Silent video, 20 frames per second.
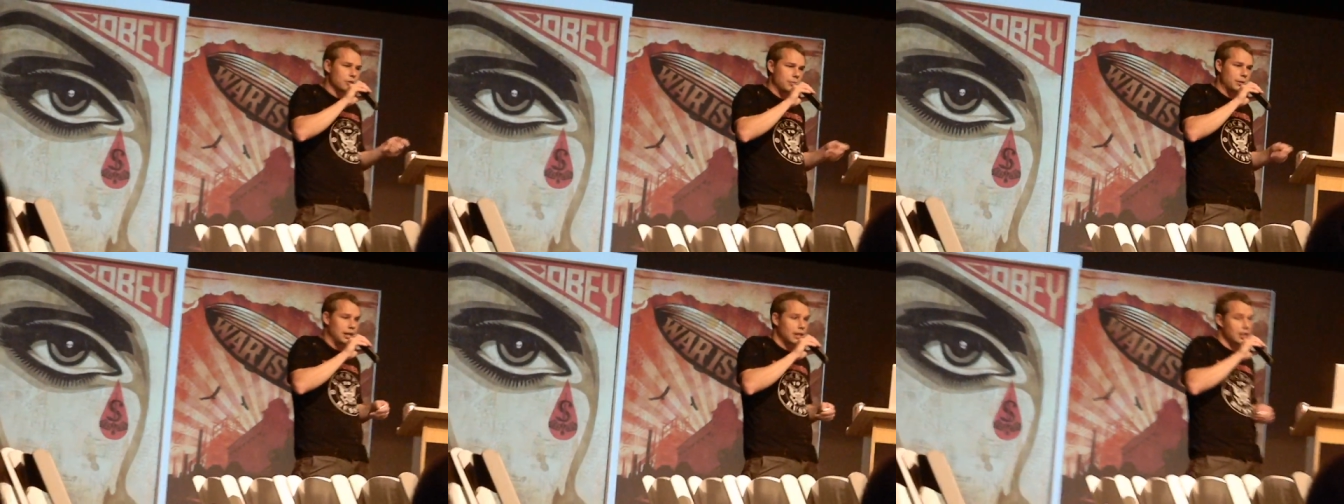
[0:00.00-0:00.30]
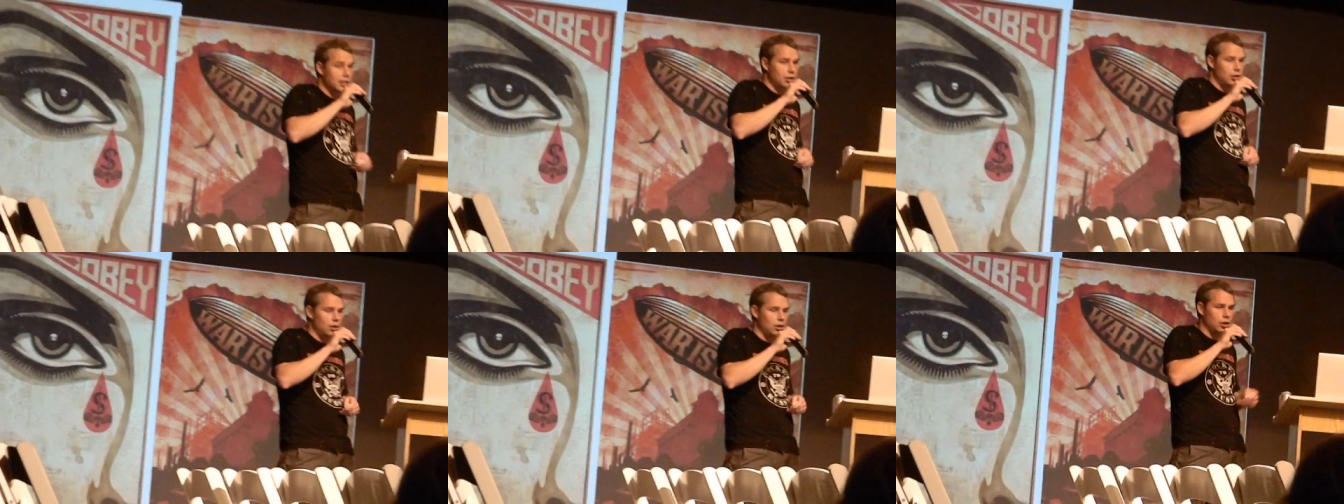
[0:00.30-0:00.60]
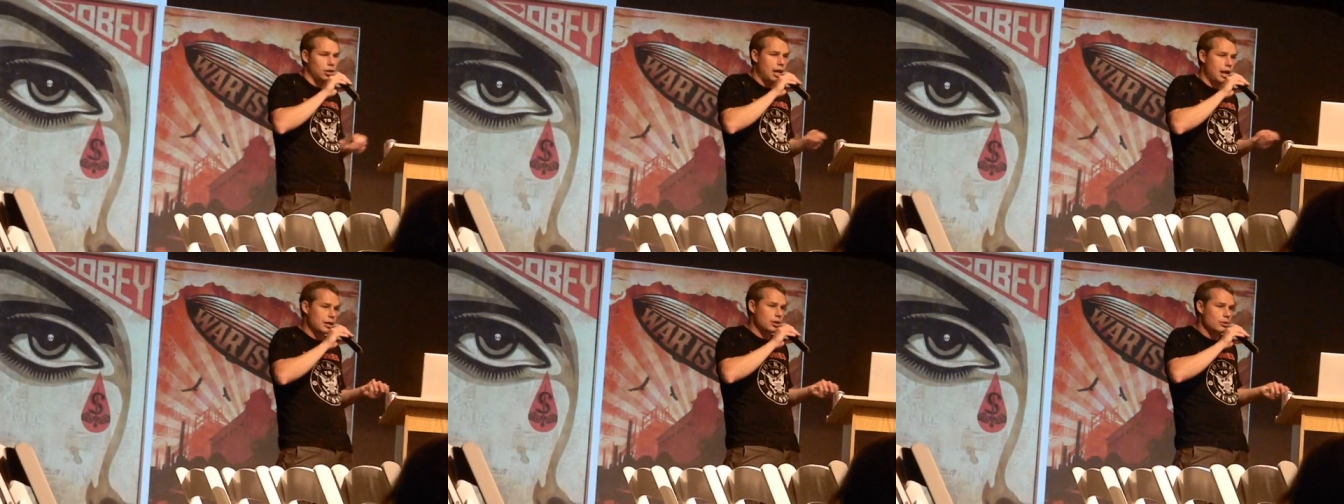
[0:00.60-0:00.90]
are being killed. A
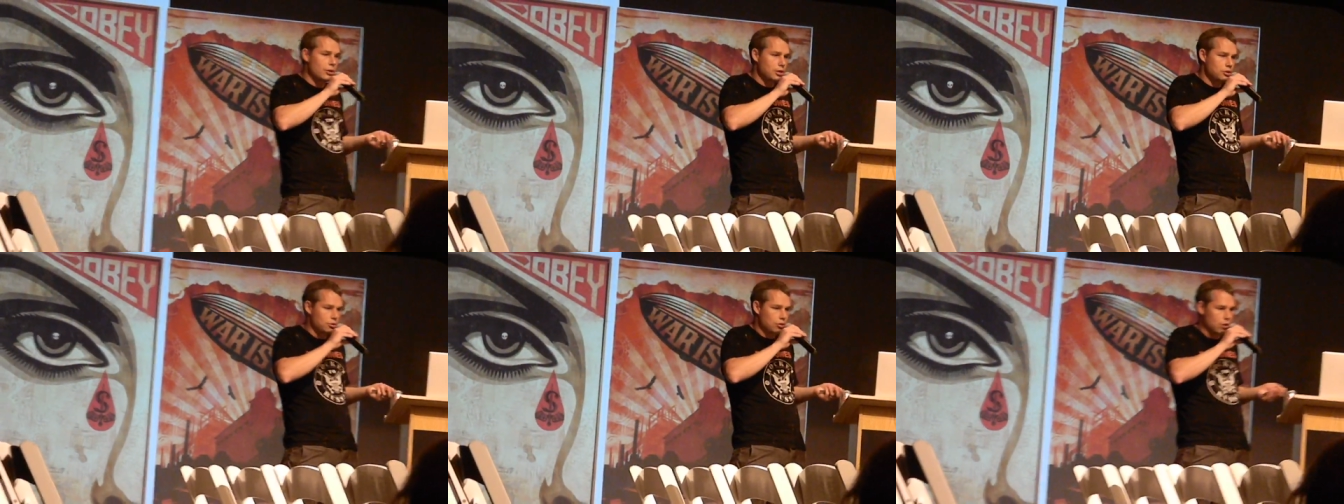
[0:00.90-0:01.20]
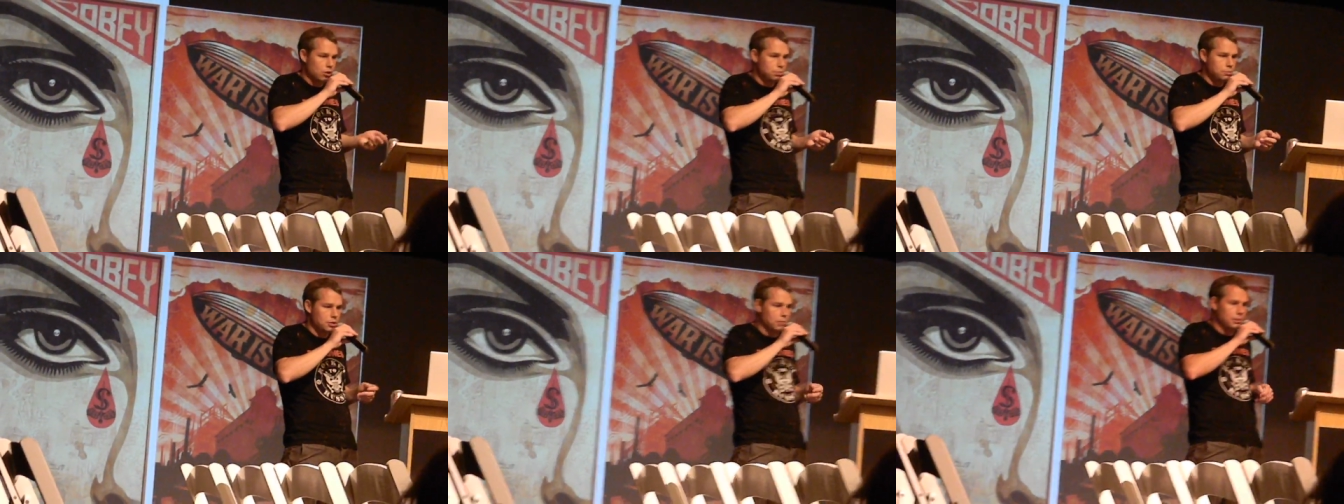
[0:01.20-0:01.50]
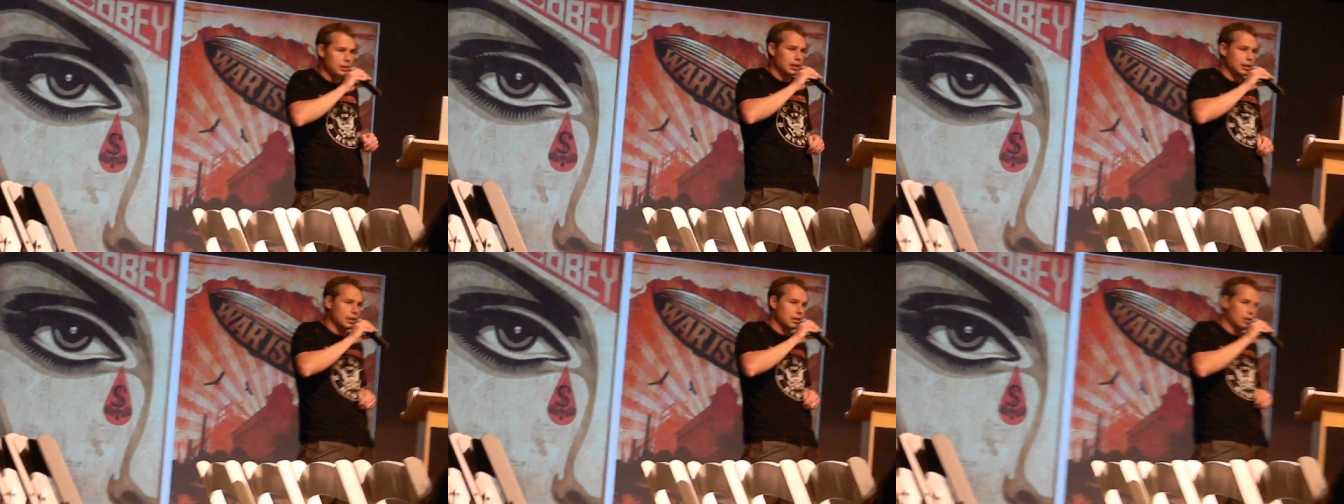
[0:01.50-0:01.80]
lot of US troops are
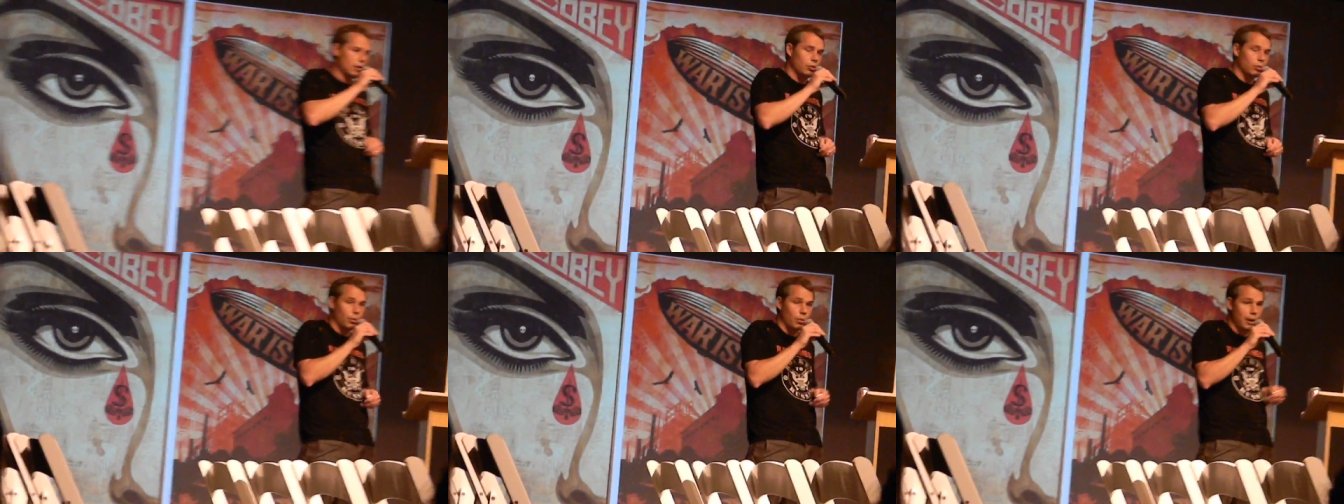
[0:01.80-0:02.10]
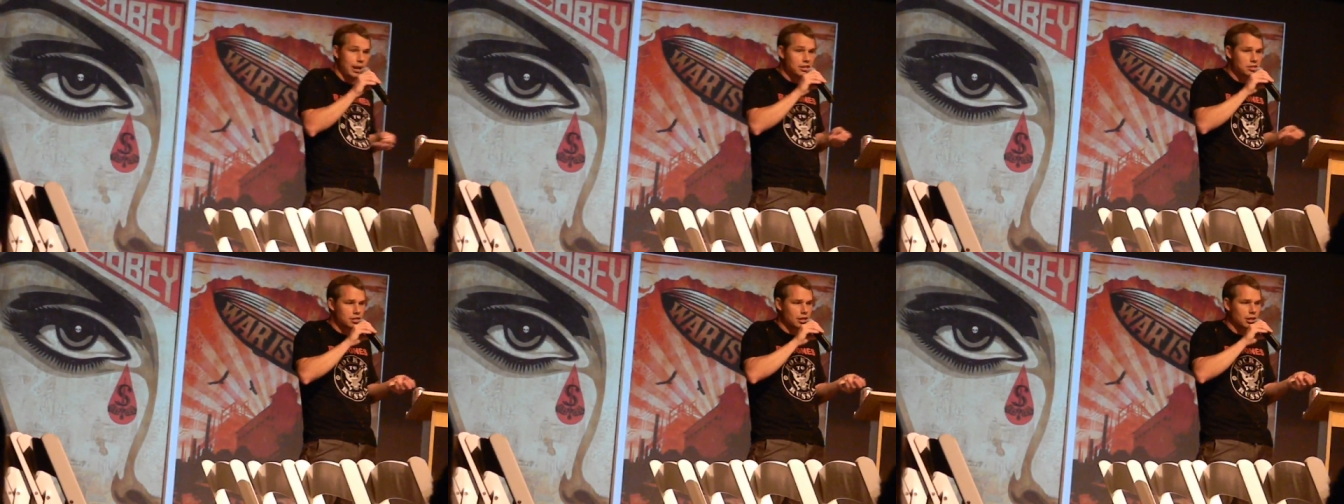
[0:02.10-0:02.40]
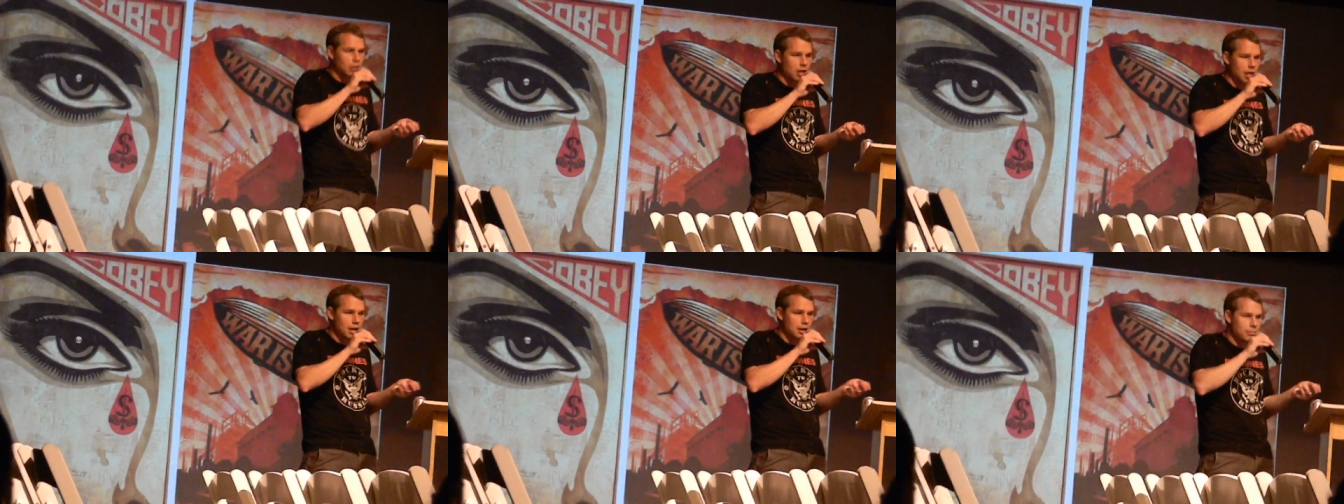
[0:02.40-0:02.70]
being killed. We're wasting
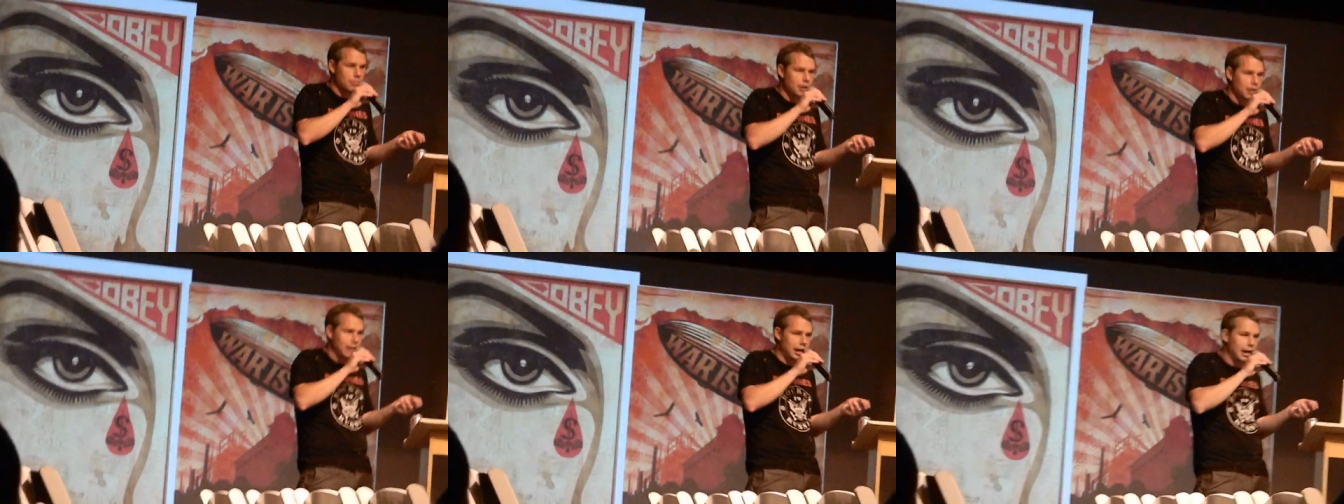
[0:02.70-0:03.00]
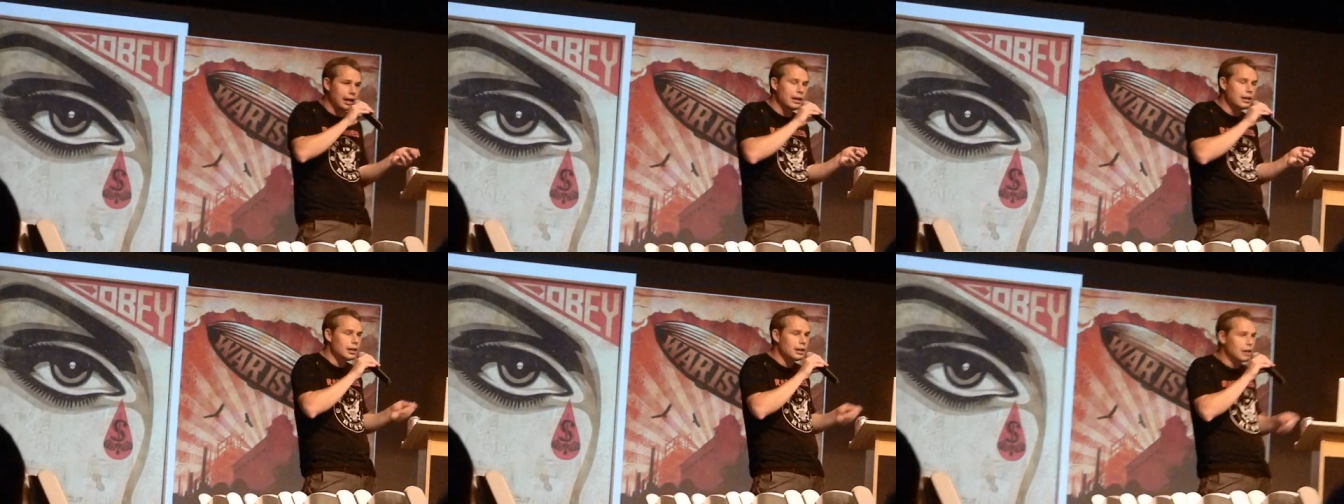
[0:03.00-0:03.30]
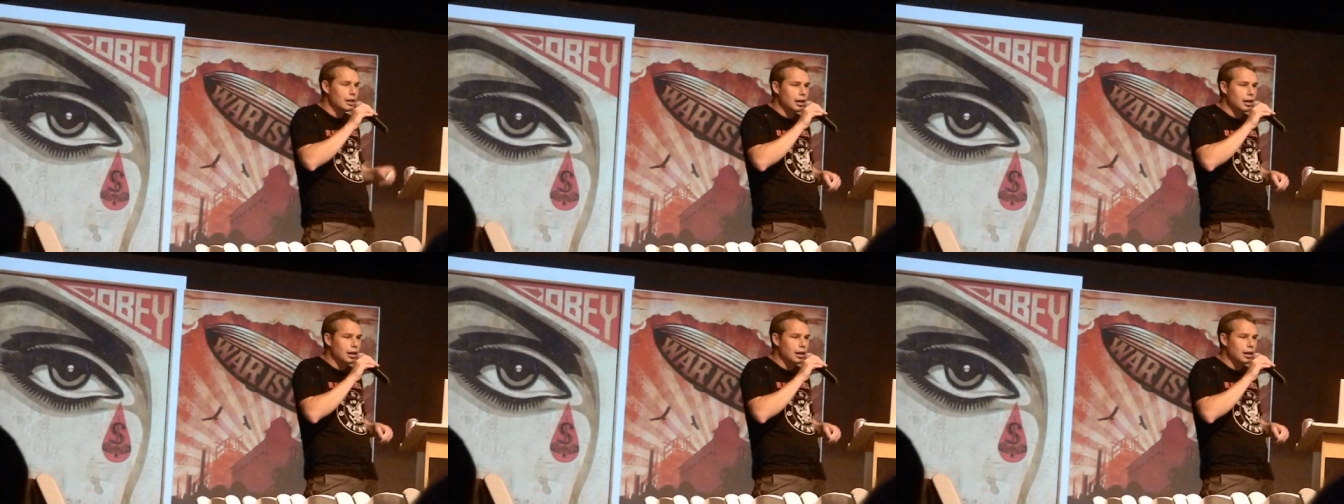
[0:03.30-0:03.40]
a lot of money.